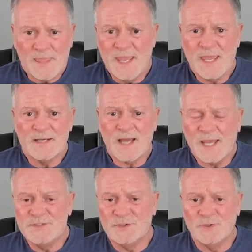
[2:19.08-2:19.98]
And
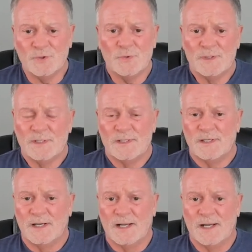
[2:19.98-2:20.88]
I do
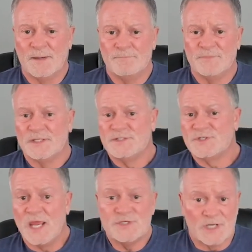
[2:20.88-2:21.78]

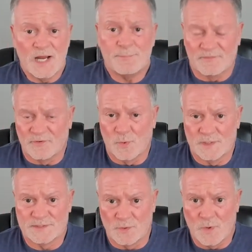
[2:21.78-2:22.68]
change it up every
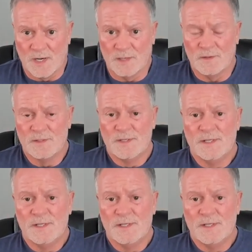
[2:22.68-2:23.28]
once in a while.